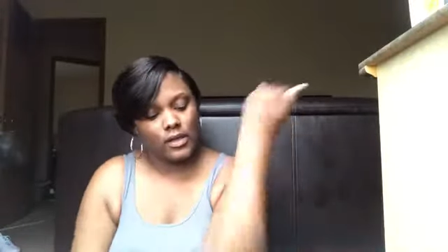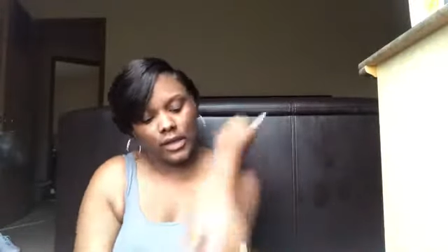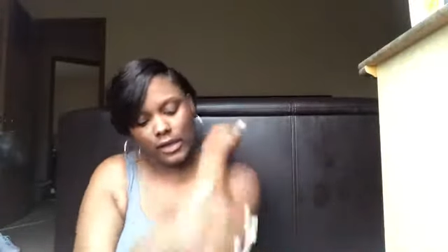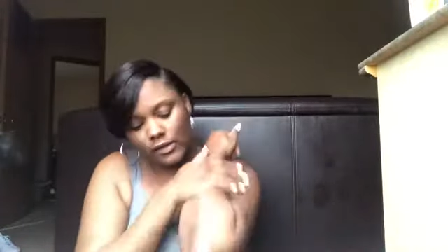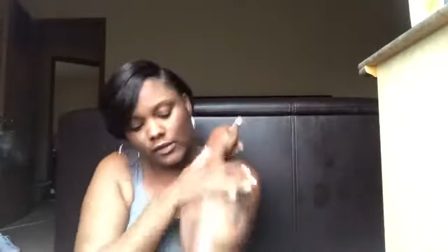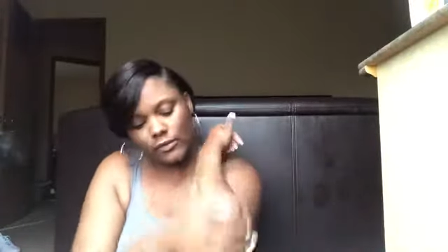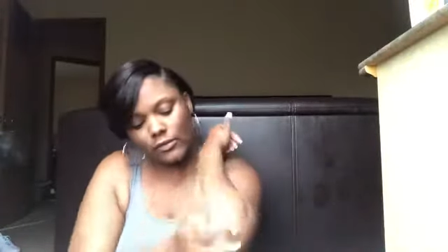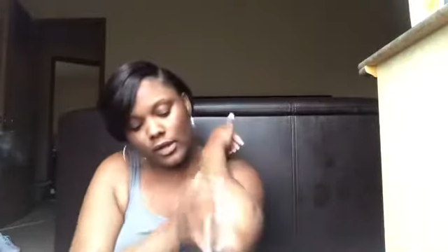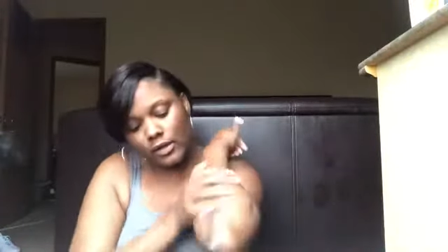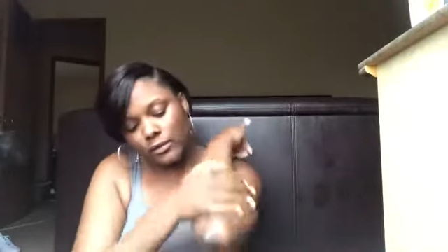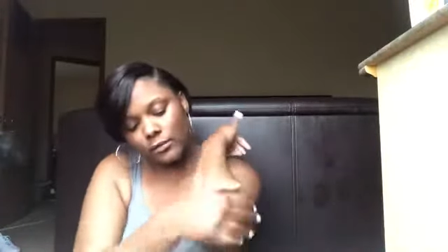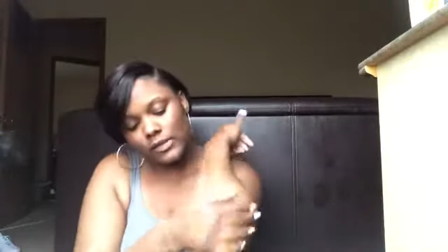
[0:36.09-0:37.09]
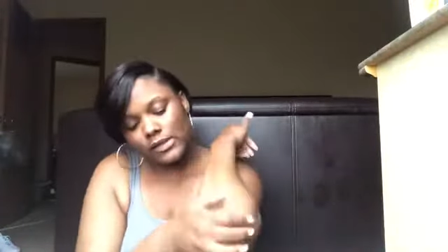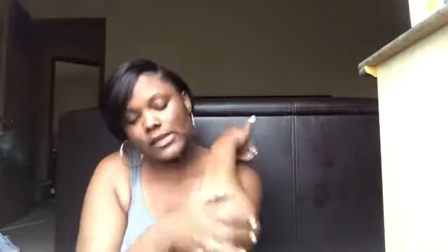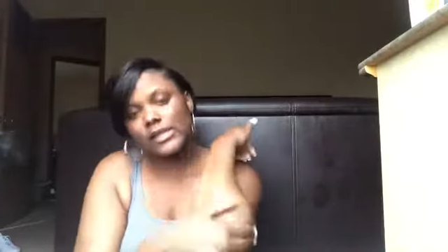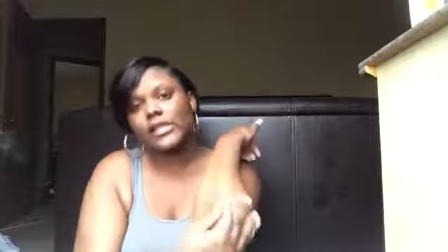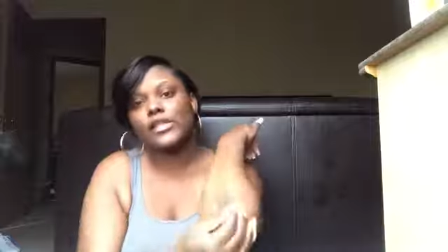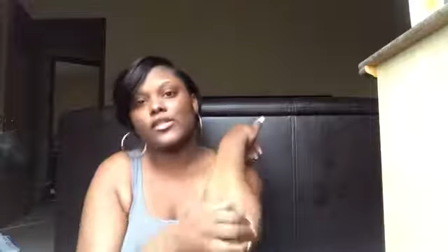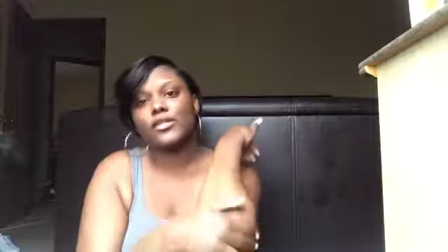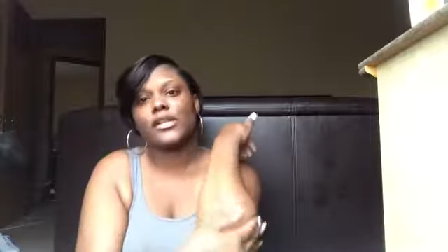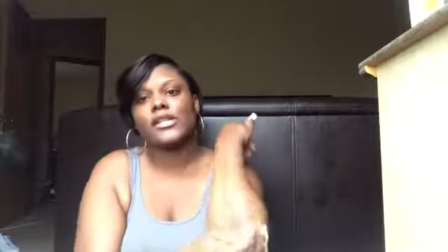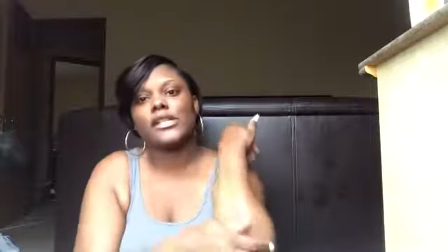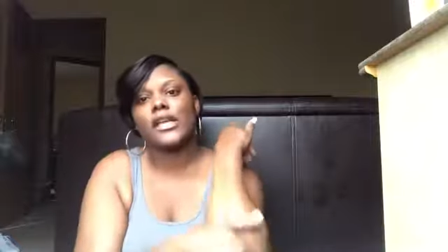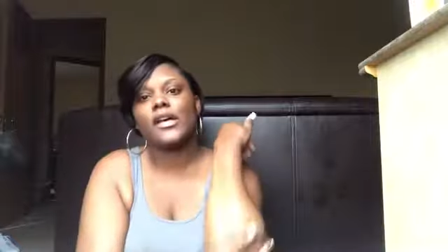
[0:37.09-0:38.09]
I know y'all don't want to see these
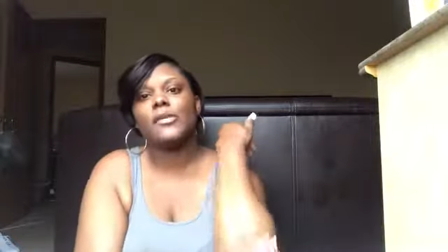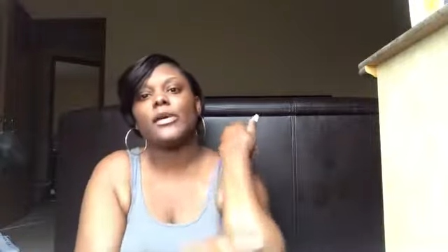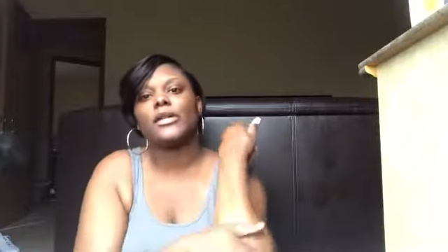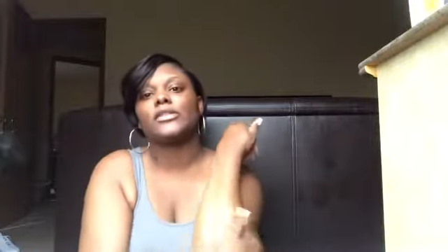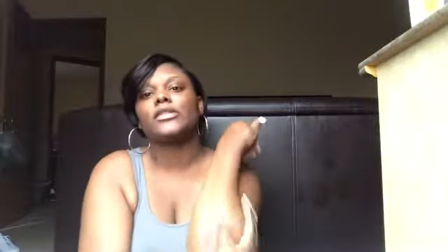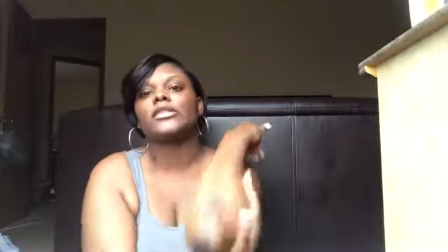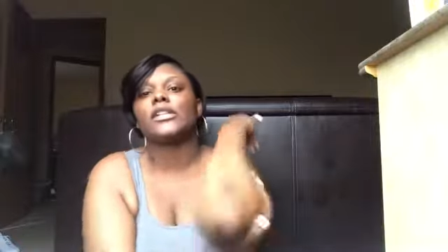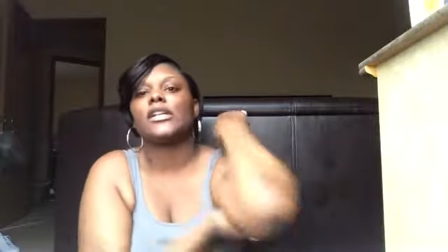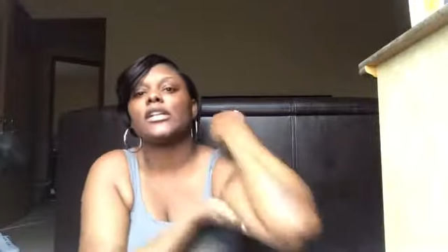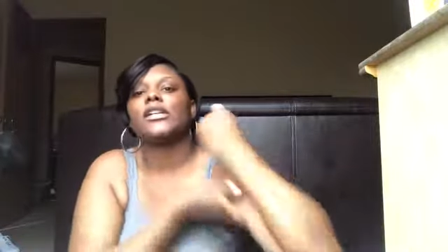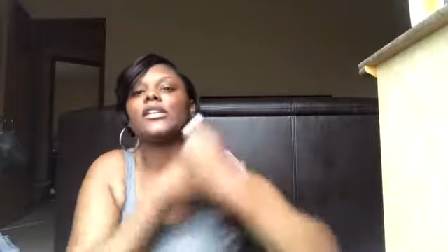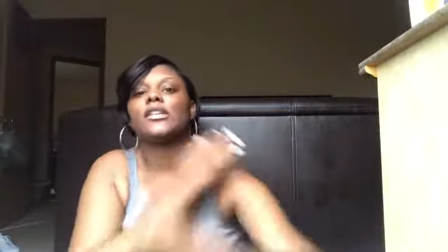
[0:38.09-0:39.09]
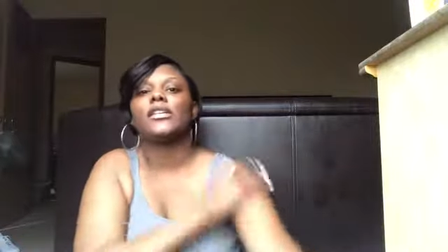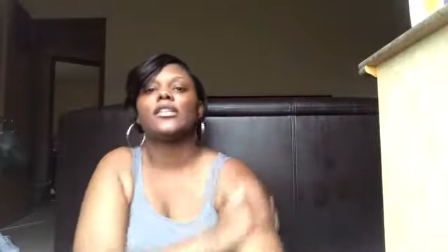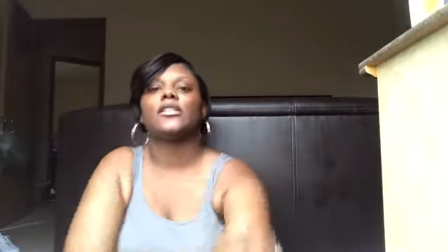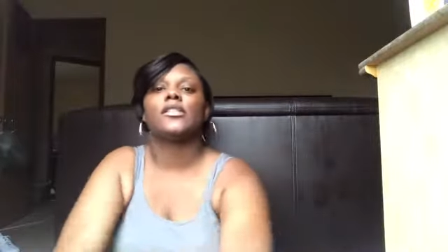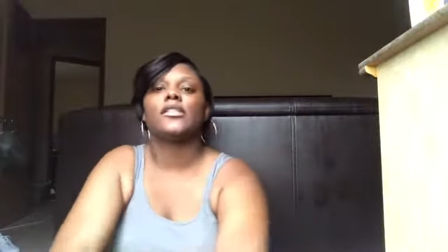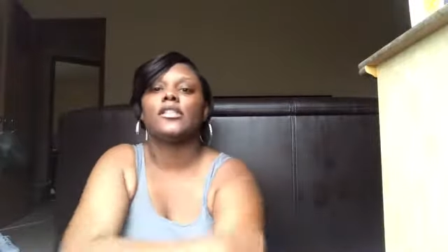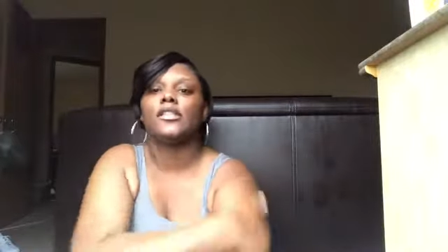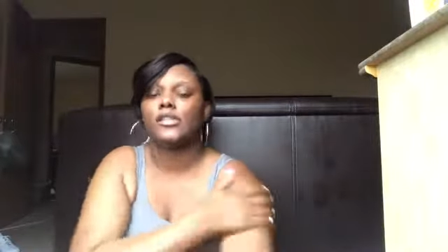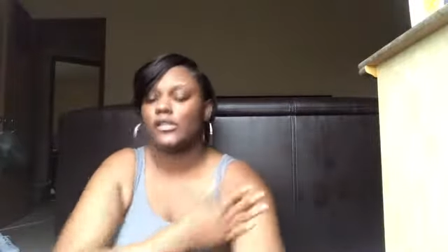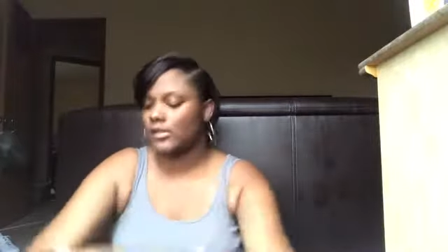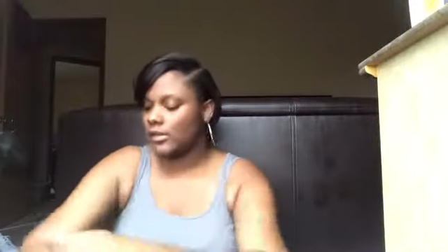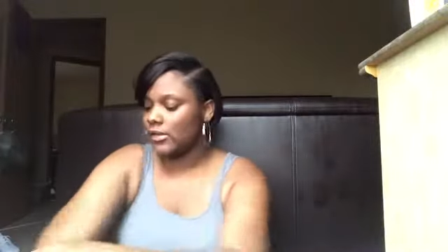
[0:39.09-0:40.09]
crusty elbows, like
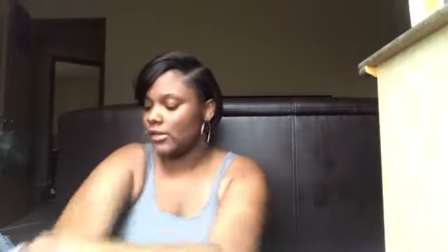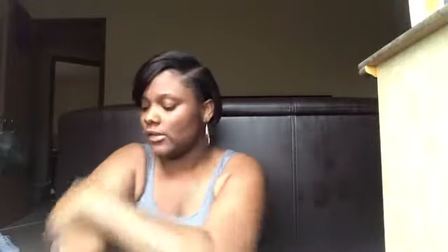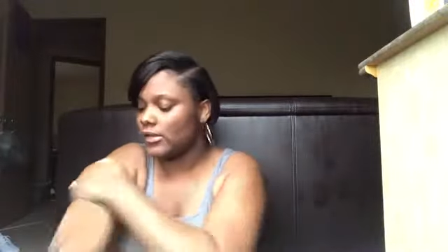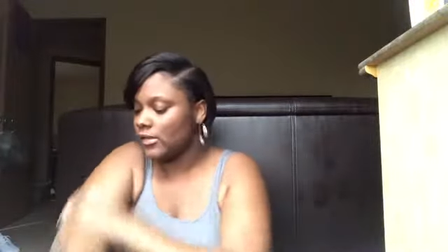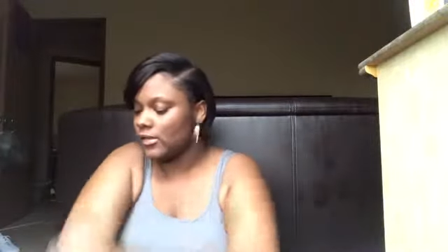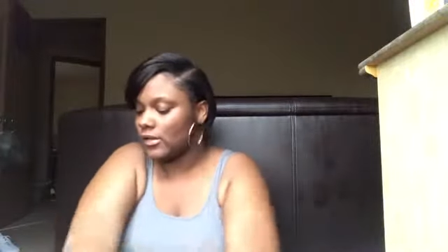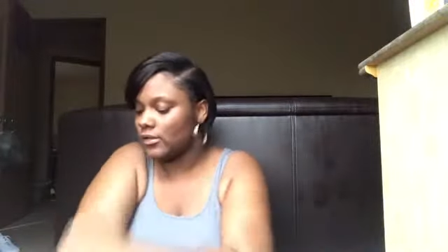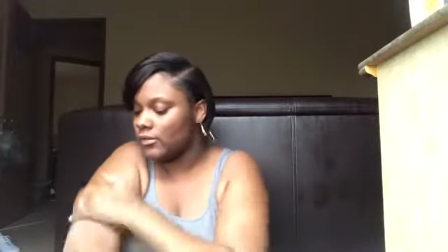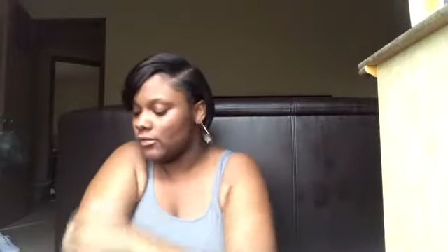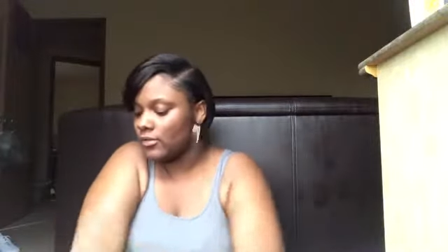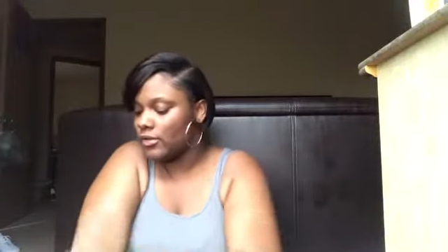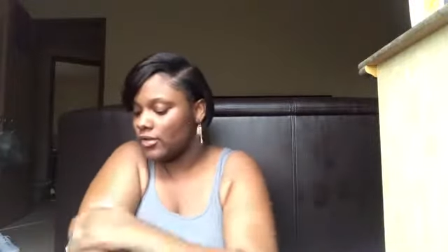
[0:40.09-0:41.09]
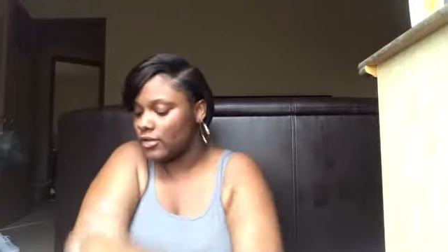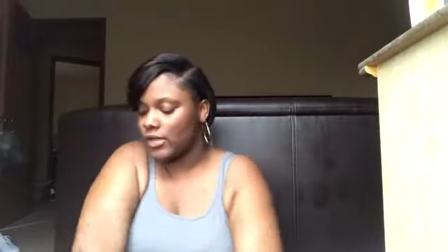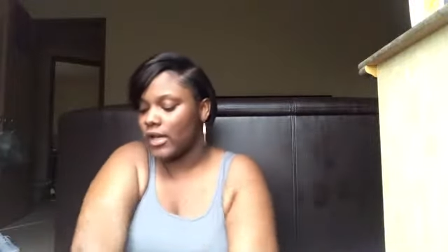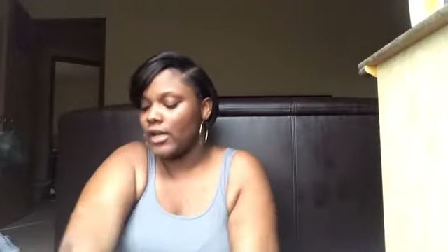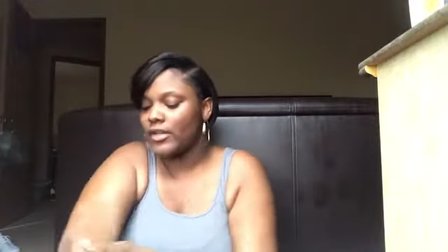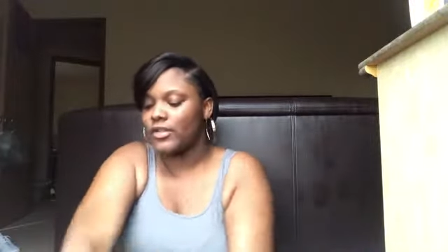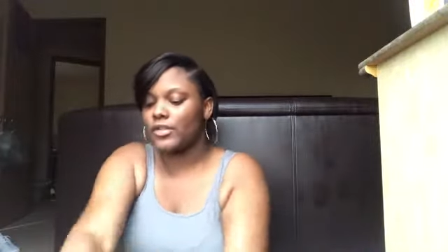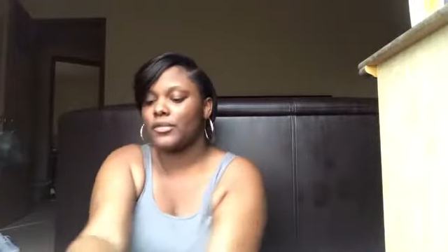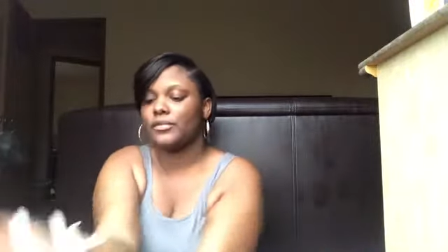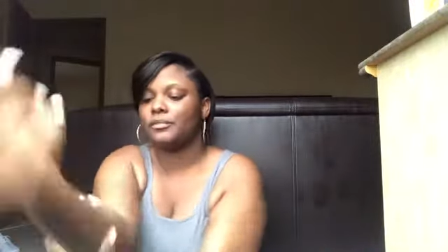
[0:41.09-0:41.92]
this is so just trash.